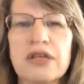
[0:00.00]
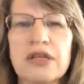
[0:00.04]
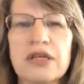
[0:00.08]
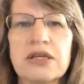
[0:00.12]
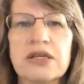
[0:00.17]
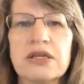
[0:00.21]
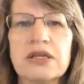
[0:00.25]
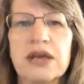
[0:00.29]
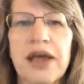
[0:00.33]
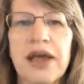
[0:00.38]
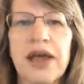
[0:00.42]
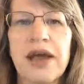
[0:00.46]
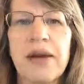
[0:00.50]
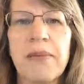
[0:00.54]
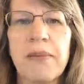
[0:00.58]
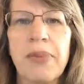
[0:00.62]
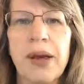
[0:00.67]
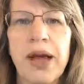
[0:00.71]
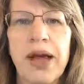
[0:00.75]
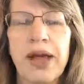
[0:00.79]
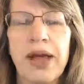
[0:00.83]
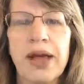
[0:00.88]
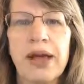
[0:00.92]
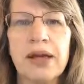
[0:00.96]
this
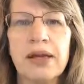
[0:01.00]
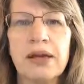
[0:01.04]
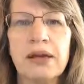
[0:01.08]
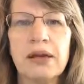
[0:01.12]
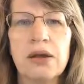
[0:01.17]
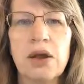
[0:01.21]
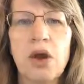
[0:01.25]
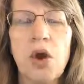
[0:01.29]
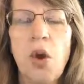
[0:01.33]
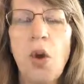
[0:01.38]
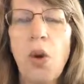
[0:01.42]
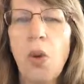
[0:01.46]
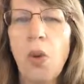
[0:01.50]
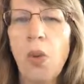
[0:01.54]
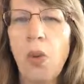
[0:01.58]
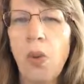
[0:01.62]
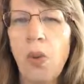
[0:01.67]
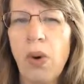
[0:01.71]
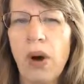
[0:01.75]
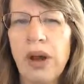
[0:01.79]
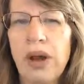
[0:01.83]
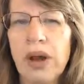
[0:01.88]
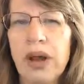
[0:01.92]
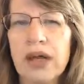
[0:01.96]
campaign.
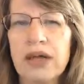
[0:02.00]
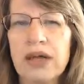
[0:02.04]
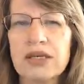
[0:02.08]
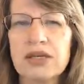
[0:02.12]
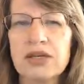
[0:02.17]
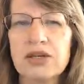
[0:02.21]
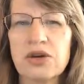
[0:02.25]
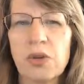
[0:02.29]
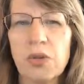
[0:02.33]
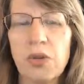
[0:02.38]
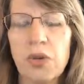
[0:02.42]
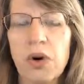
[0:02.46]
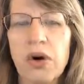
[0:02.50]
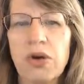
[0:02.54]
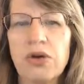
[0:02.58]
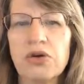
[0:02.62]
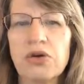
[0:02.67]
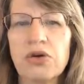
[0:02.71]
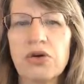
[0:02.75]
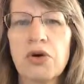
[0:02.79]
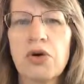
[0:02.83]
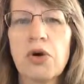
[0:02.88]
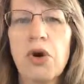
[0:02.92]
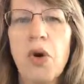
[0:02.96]
One has to
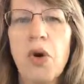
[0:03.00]
wonder